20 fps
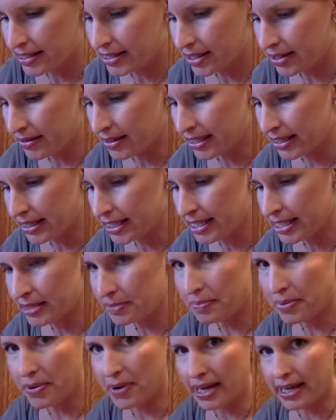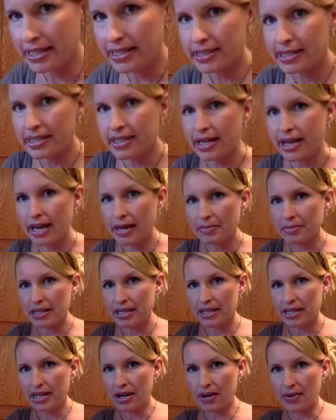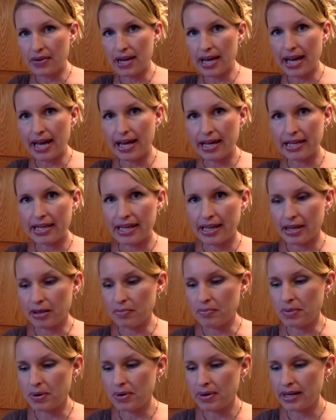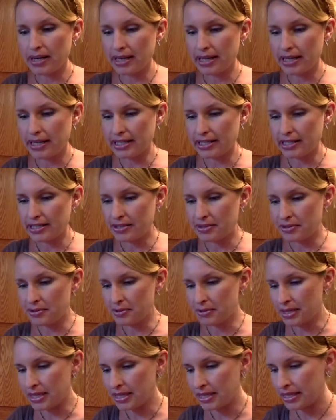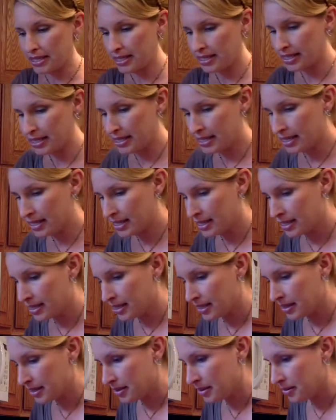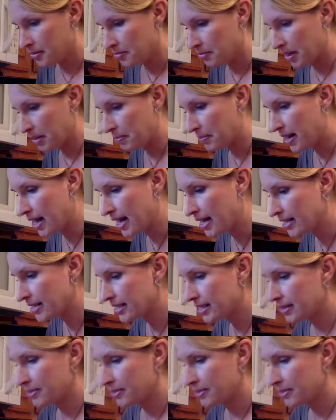So at this point, I'm going to go ahead and pour it into my pot.